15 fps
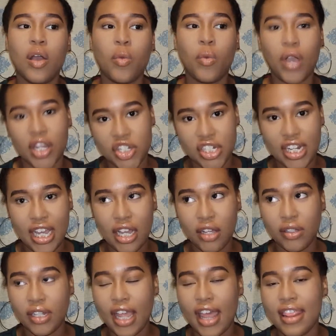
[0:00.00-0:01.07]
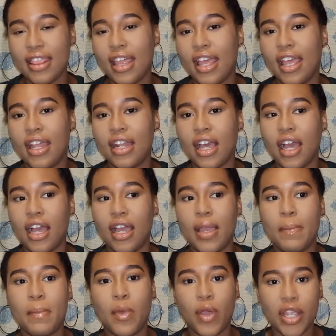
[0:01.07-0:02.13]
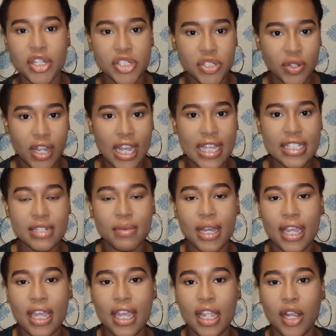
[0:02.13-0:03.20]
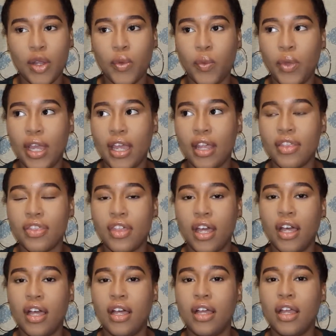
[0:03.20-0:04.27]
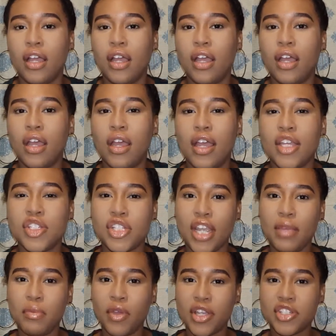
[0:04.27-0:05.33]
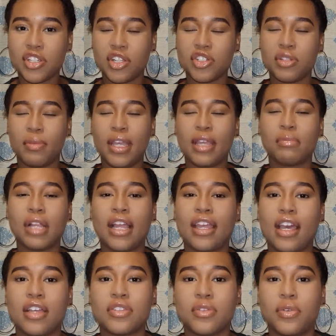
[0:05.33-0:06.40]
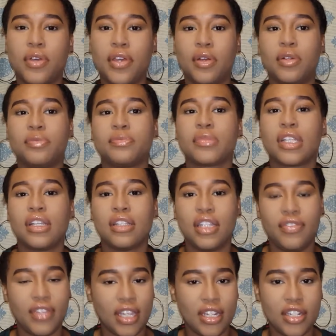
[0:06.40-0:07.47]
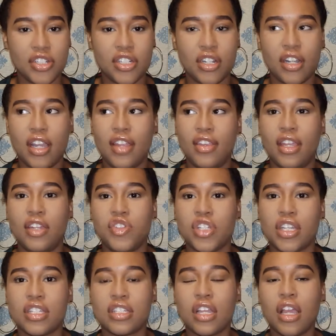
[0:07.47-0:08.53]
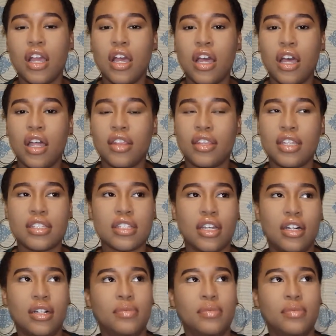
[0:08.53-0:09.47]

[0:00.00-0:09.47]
washed it out, and then I moisturized my hair with Shea Moisture Jamaican Black Castor Oil leave-in conditioner, and then just this